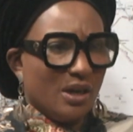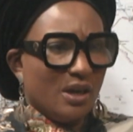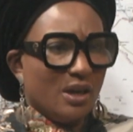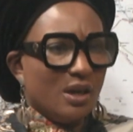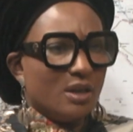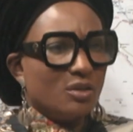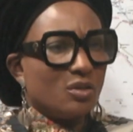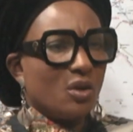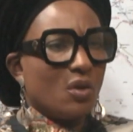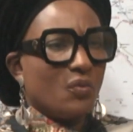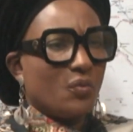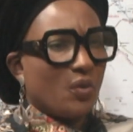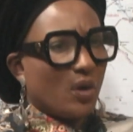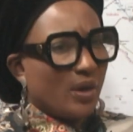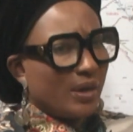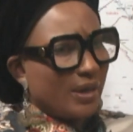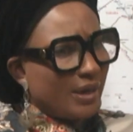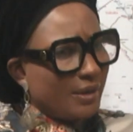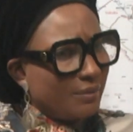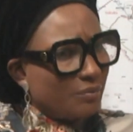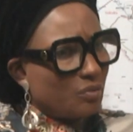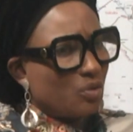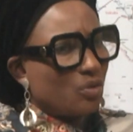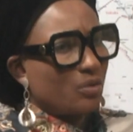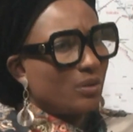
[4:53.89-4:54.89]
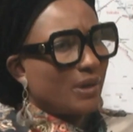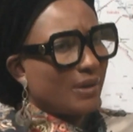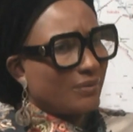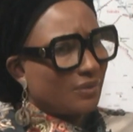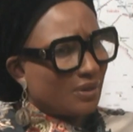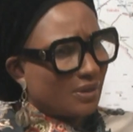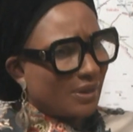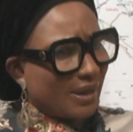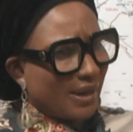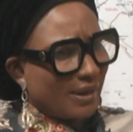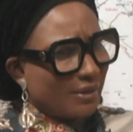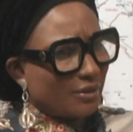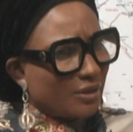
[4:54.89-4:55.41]
So for him to have
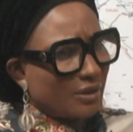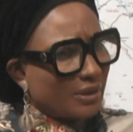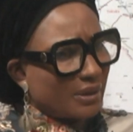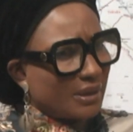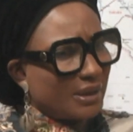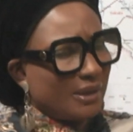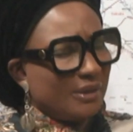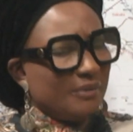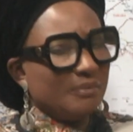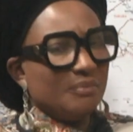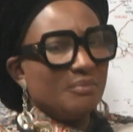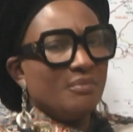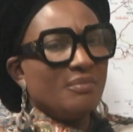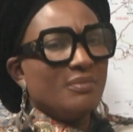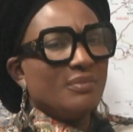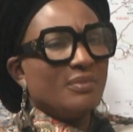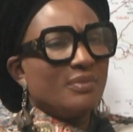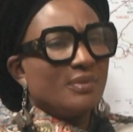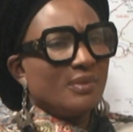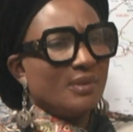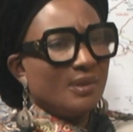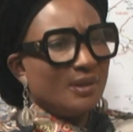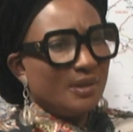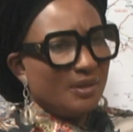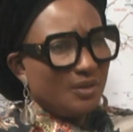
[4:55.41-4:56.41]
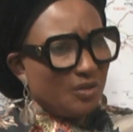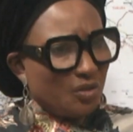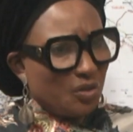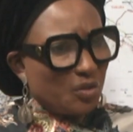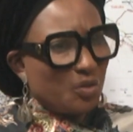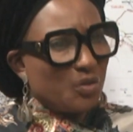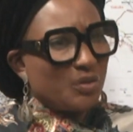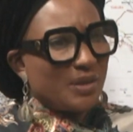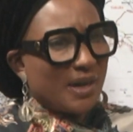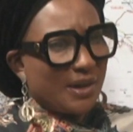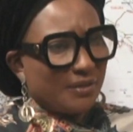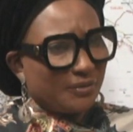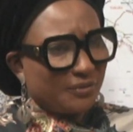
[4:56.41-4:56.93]
said, look, you
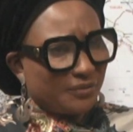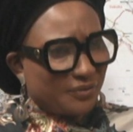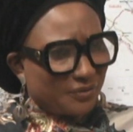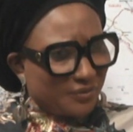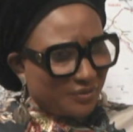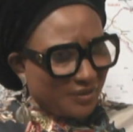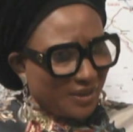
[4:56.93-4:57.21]
should have,